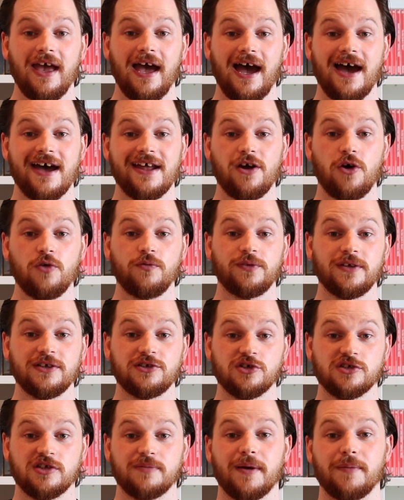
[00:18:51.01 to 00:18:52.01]
And hopefully it's
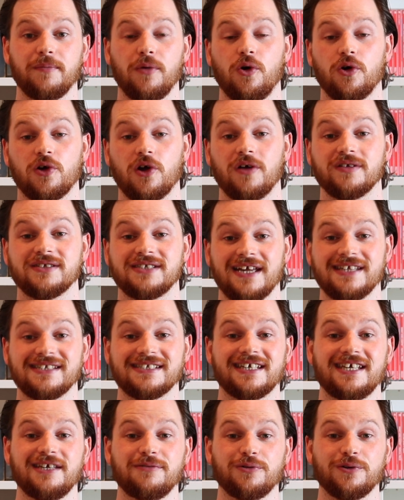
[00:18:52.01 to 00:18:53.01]
just a bit more content to
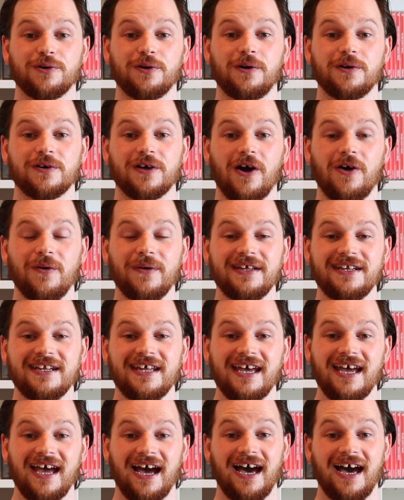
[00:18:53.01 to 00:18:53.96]
keep you all going.